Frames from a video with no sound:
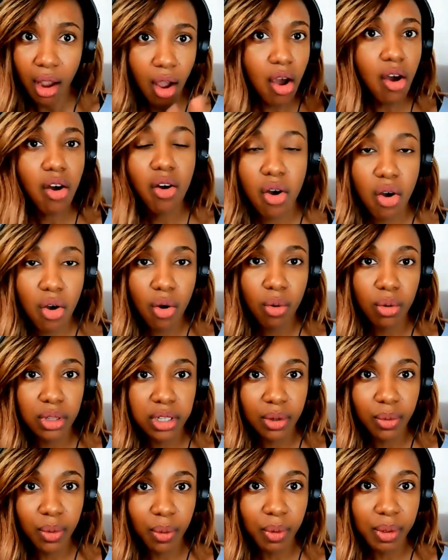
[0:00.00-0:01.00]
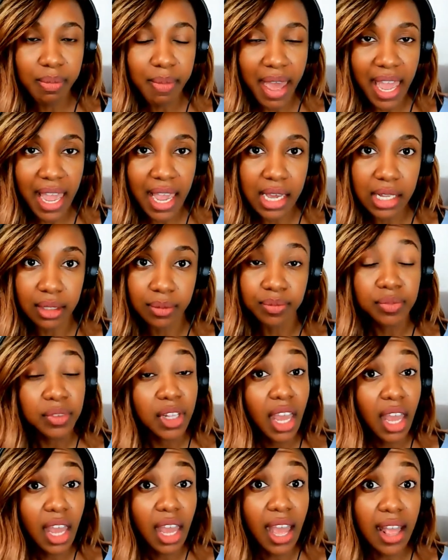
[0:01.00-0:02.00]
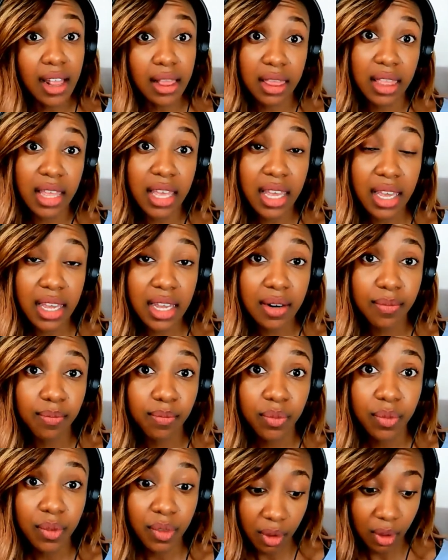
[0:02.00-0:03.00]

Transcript: Oh, look what we made. And then